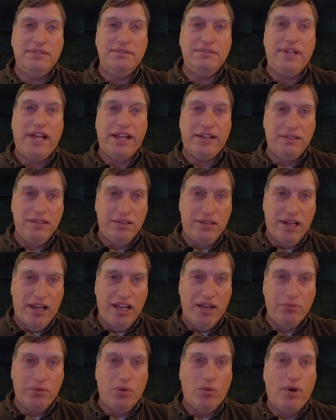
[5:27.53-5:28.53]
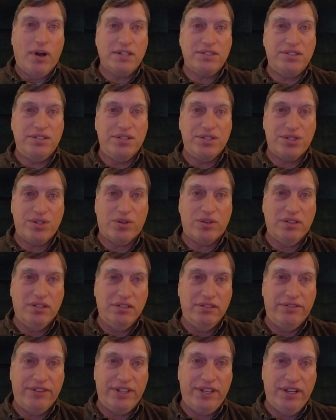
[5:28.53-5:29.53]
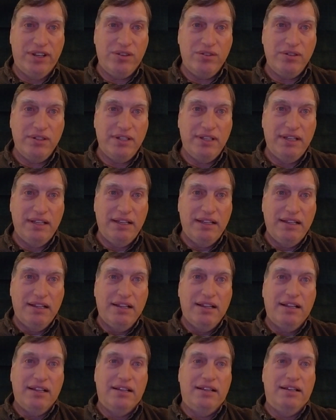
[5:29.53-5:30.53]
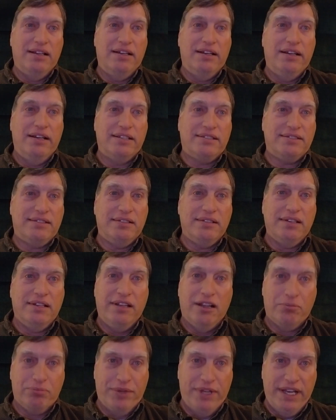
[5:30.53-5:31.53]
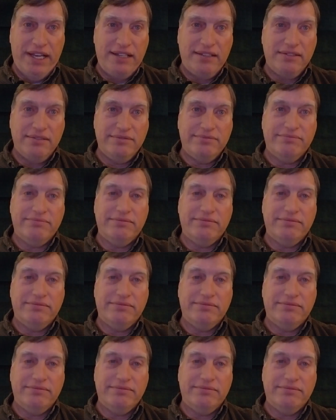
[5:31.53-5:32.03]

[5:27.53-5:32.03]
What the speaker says: taking the time to watch this short little video. It's an update.